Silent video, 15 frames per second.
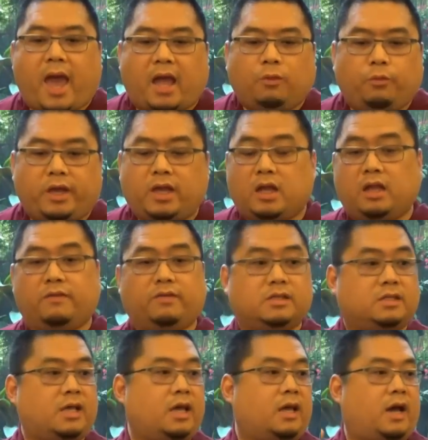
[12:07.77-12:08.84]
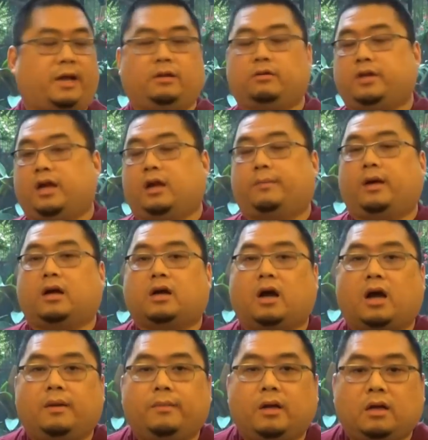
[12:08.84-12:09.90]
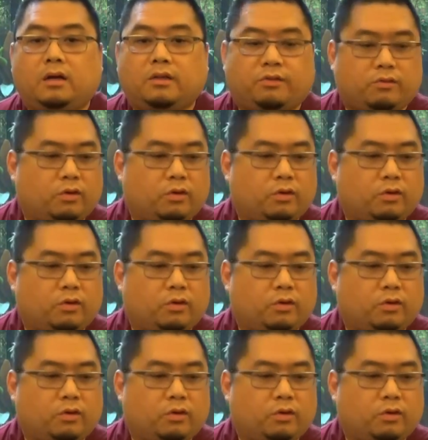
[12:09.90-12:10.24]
And we can even say, I don't care about karma,